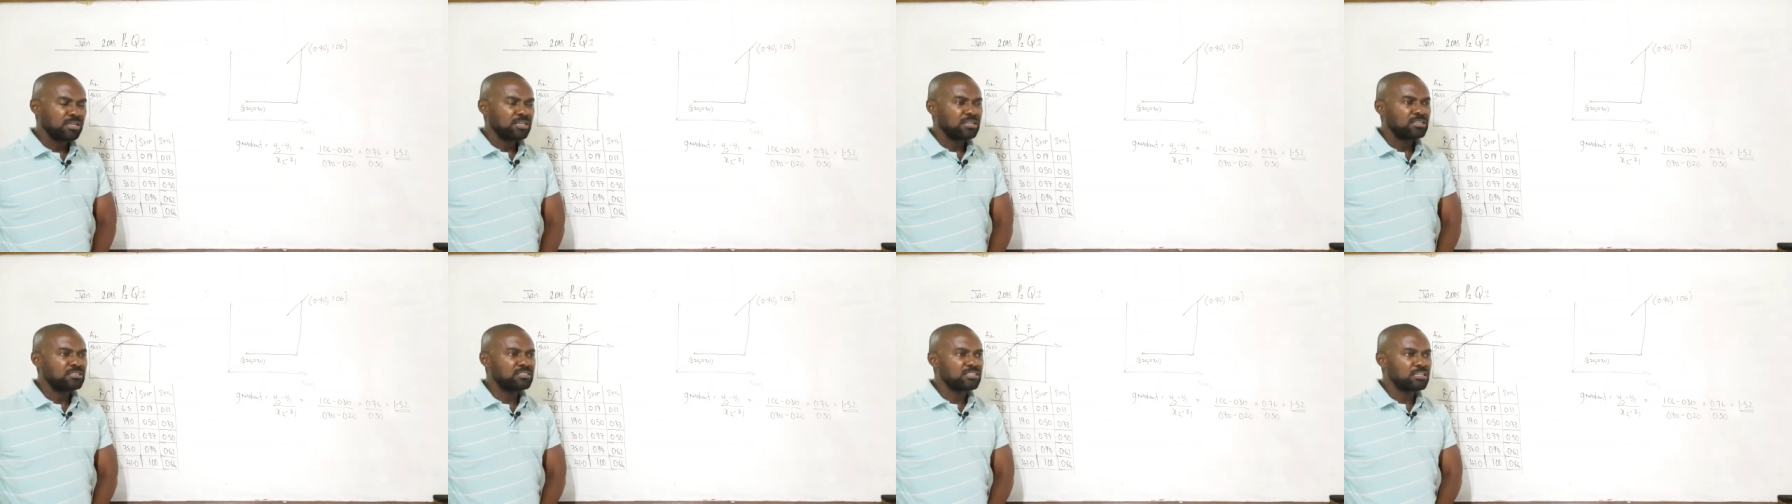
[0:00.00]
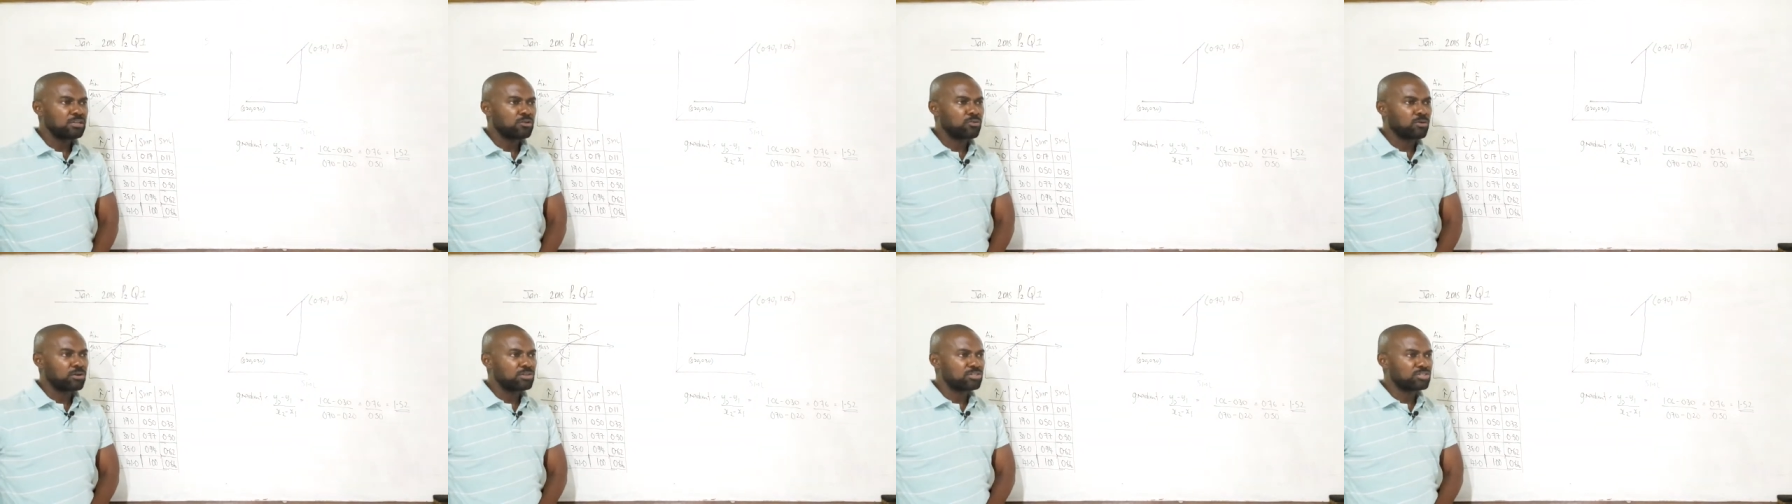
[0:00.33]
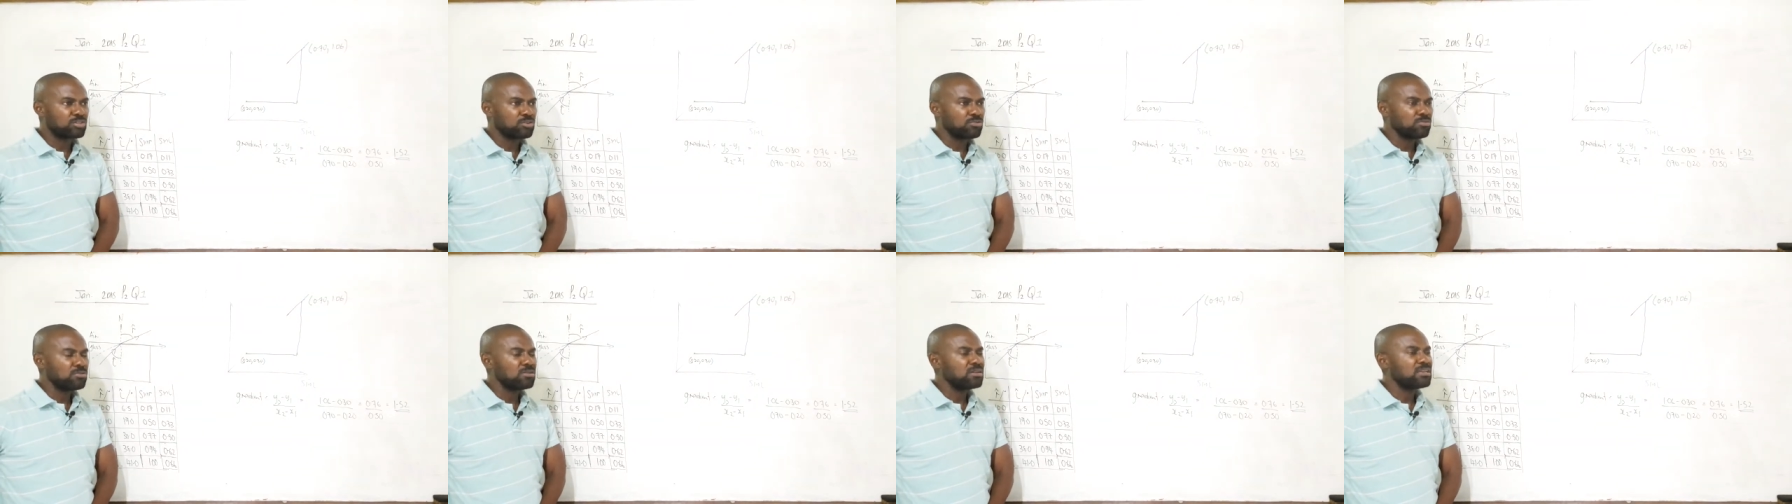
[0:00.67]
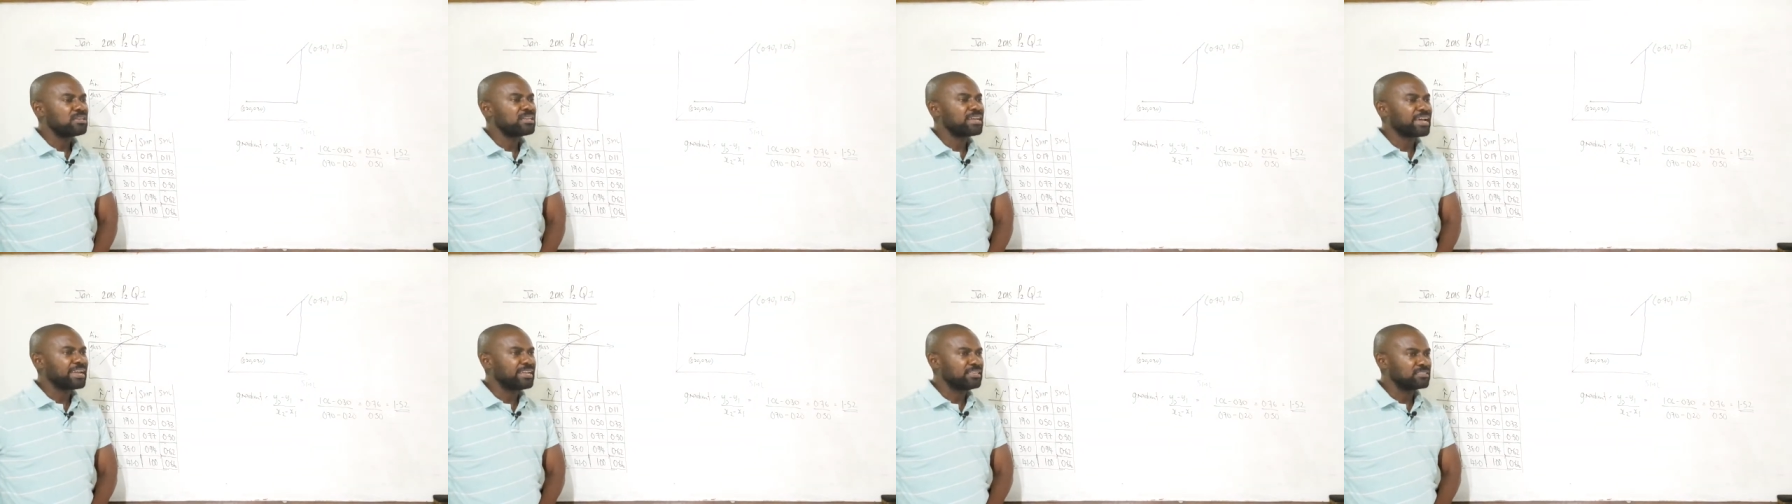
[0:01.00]
is equal to
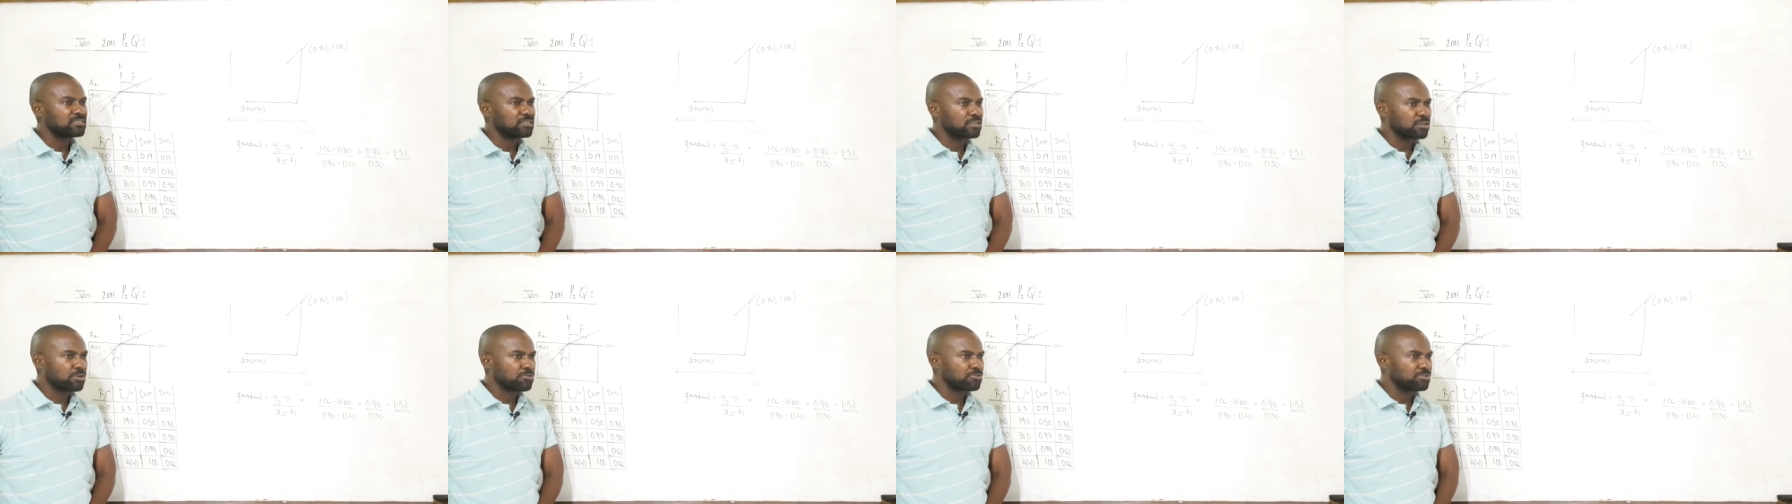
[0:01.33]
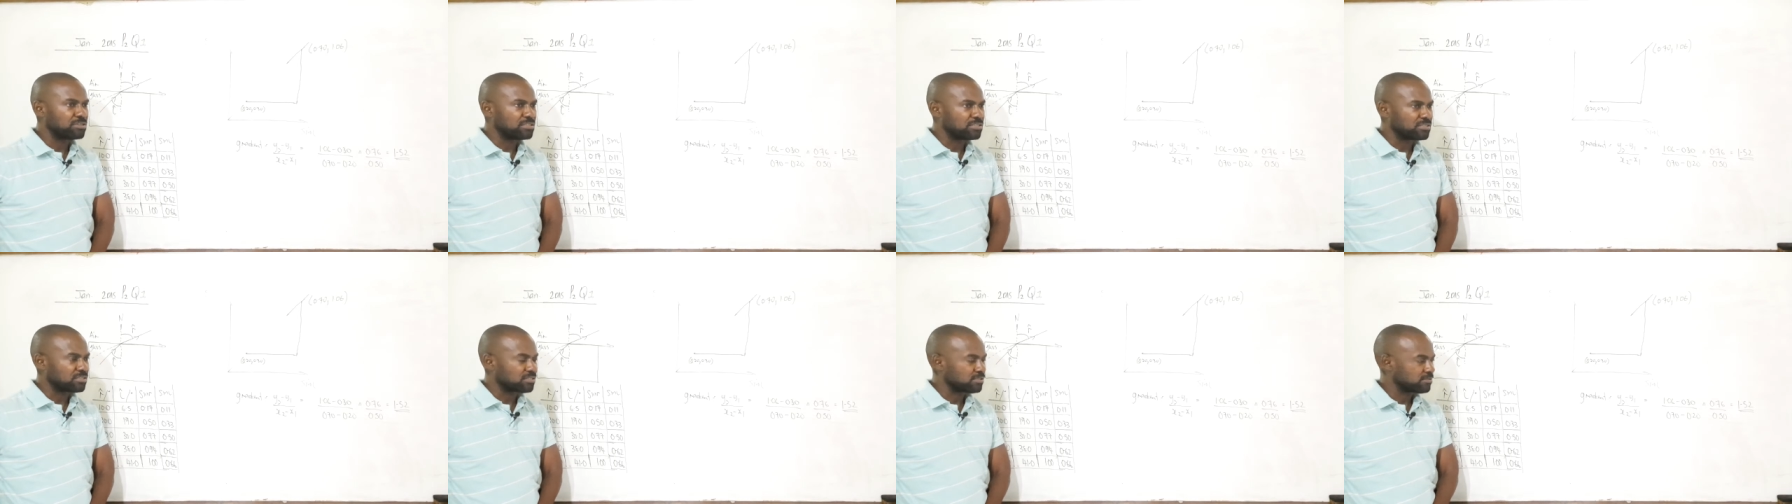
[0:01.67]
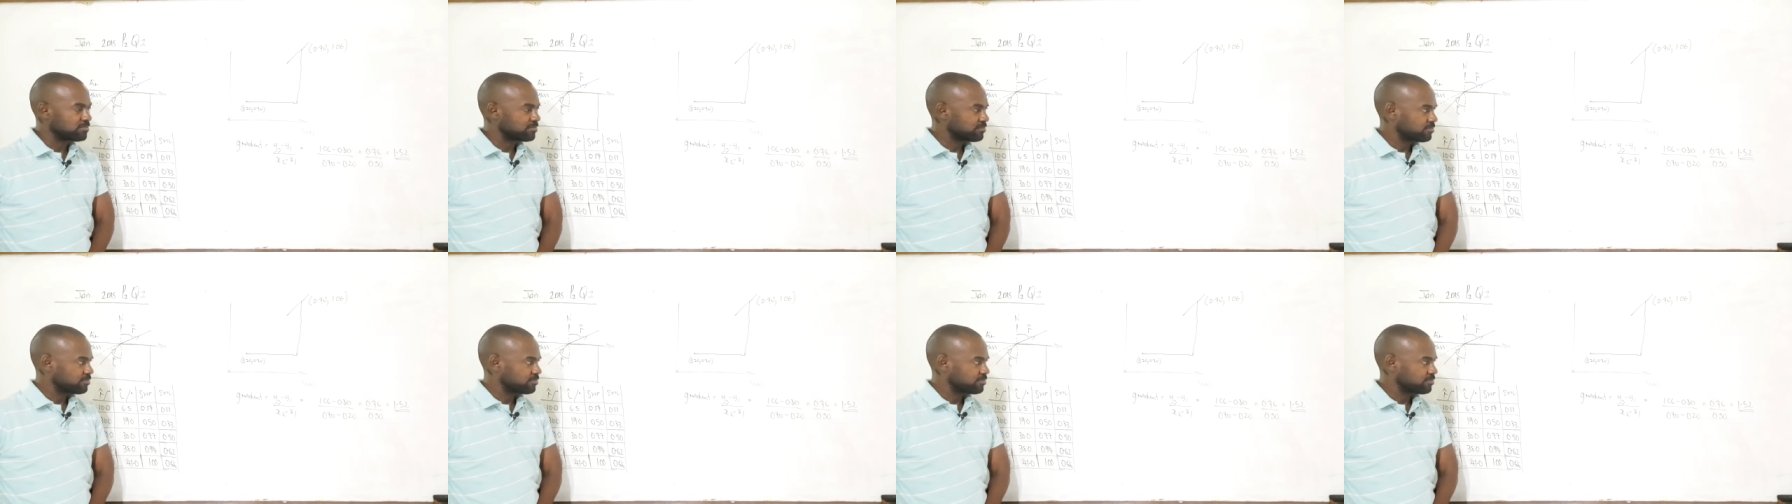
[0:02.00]
90 degrees.